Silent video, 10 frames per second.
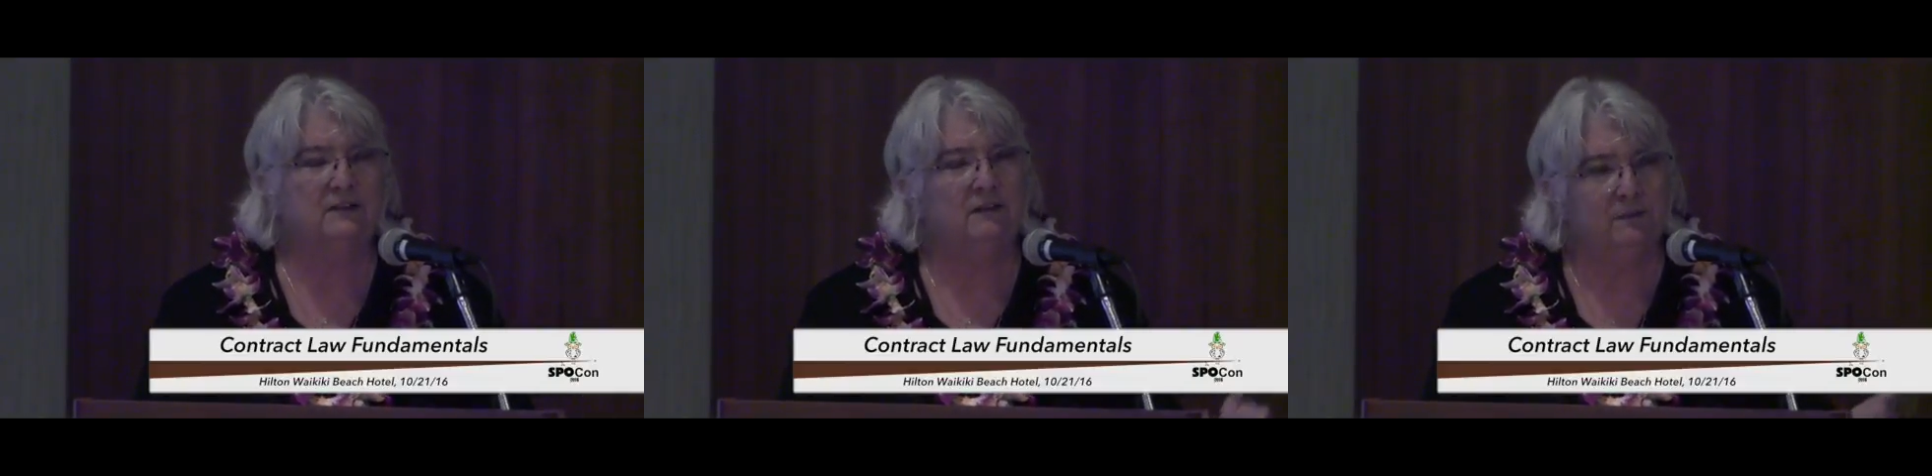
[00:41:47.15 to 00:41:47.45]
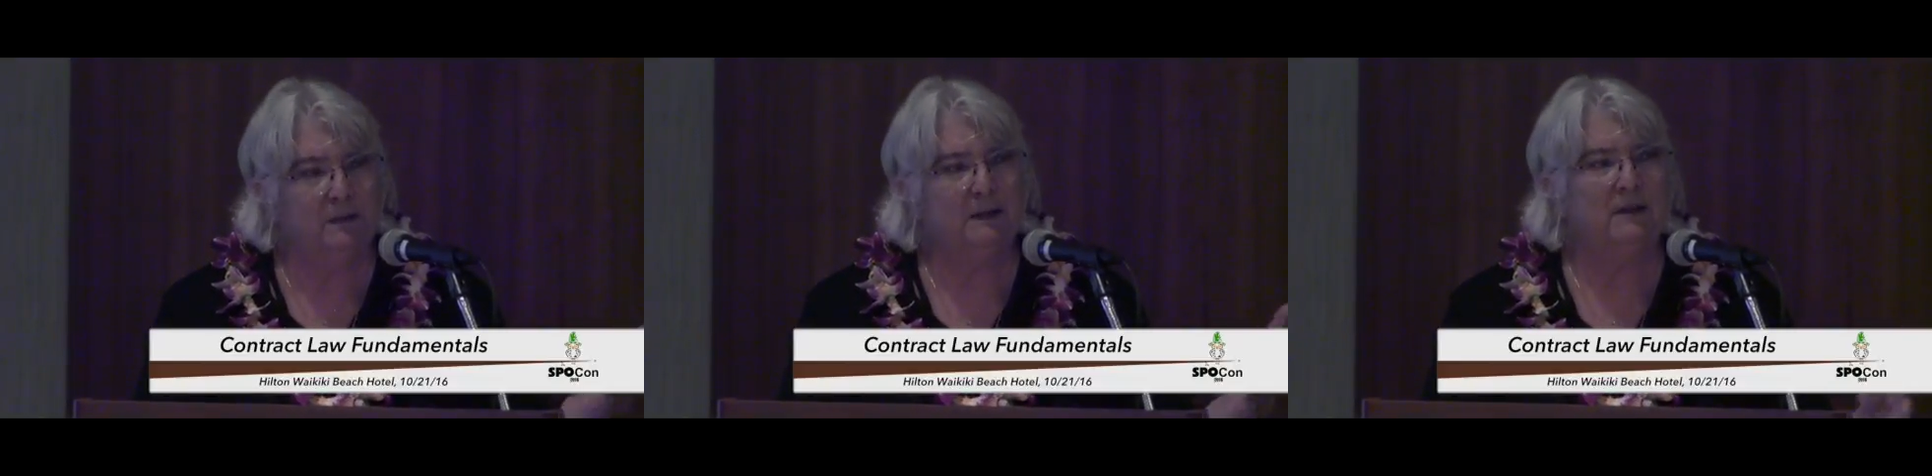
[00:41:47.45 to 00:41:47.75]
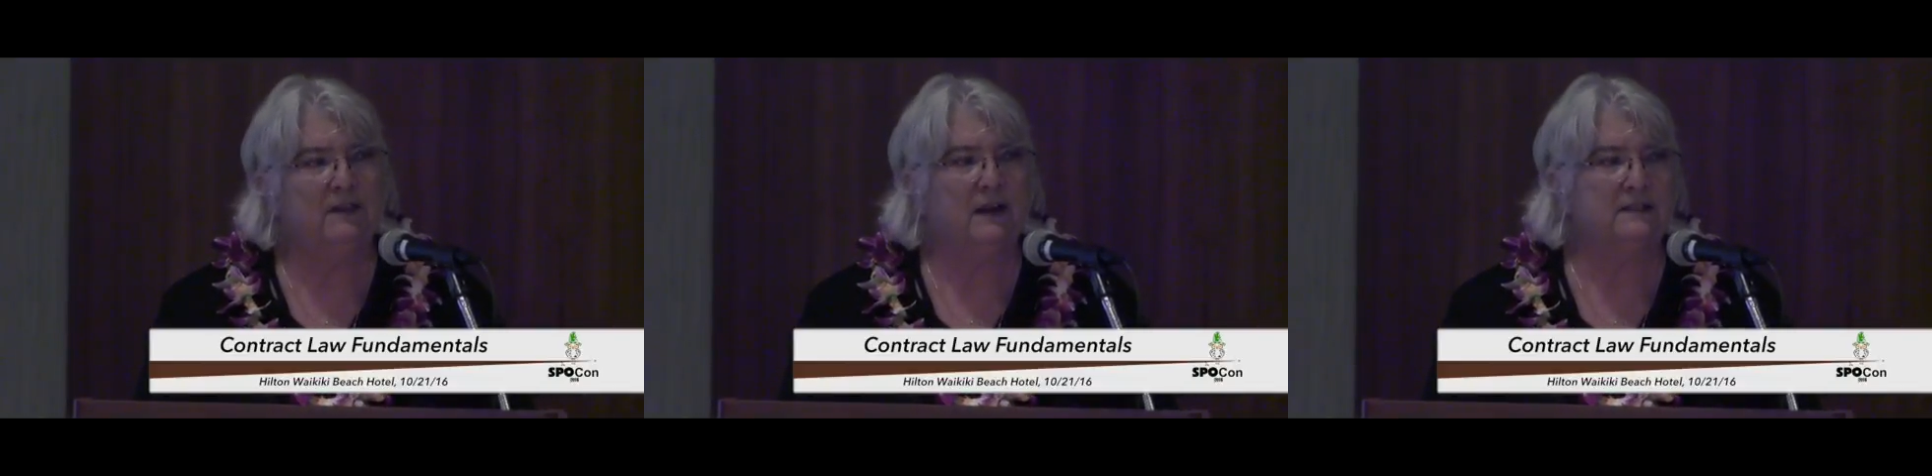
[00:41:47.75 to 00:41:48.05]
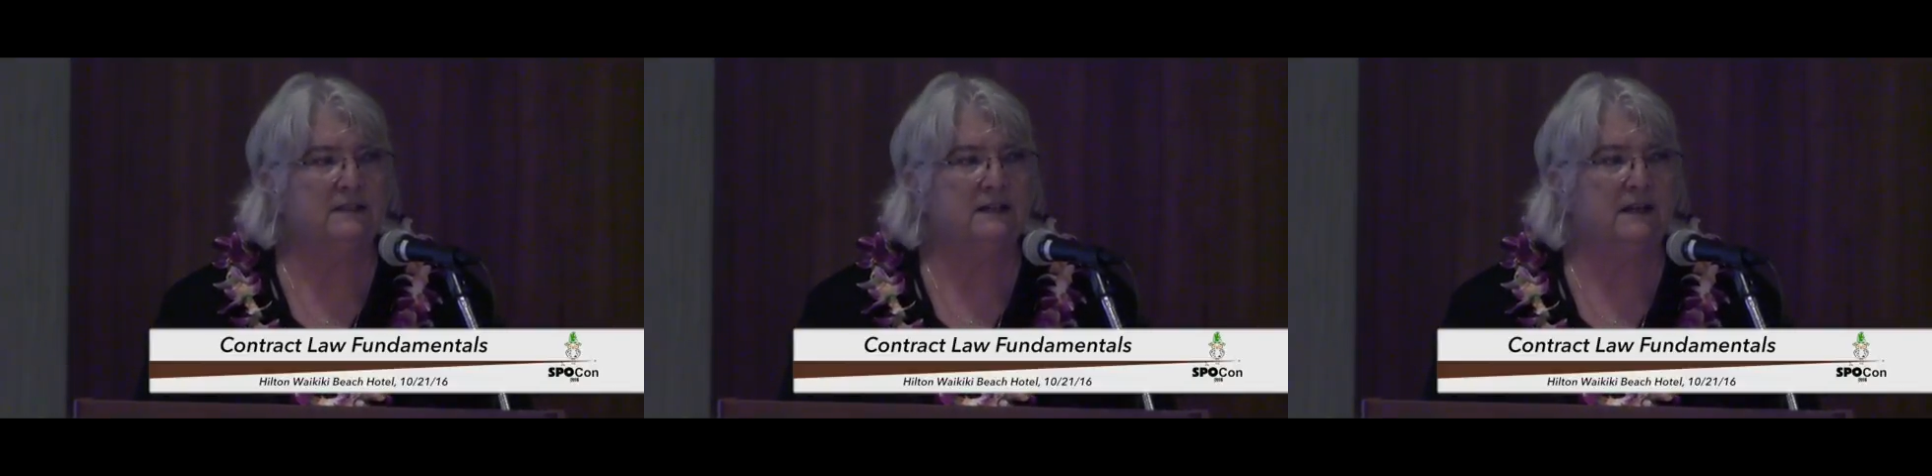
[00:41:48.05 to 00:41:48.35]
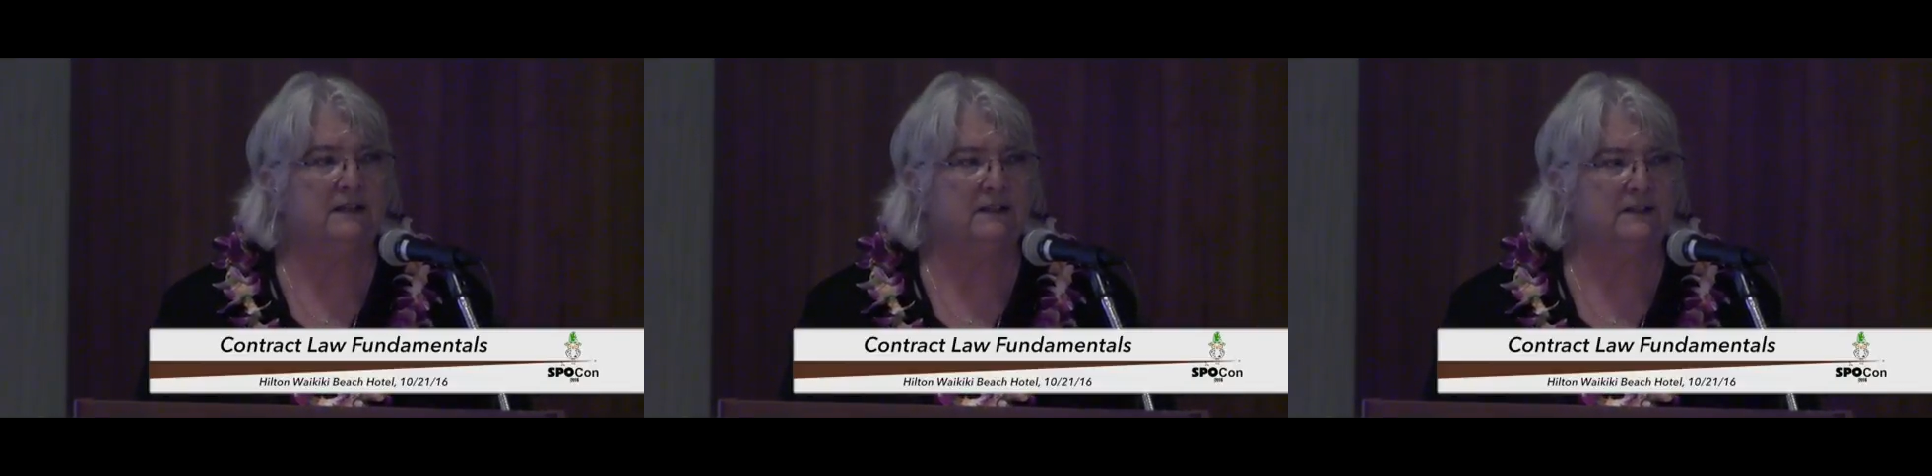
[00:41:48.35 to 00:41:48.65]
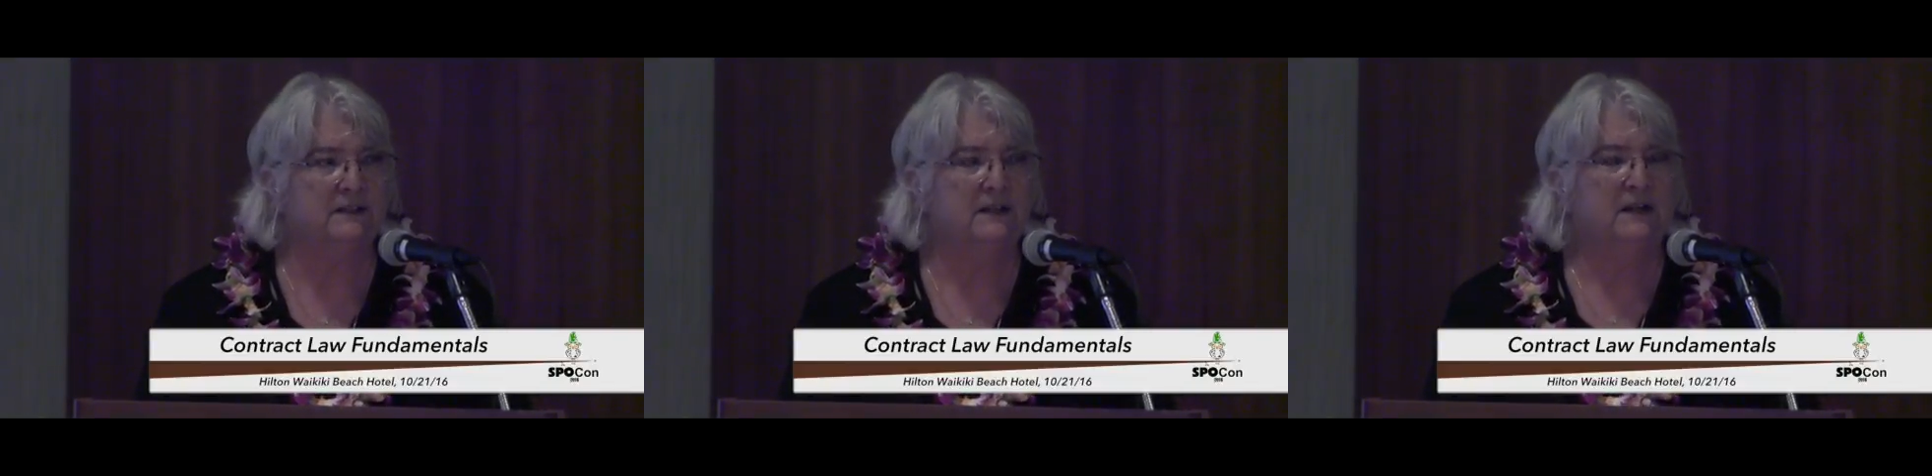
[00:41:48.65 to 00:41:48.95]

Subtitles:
you have to pay him $1,000.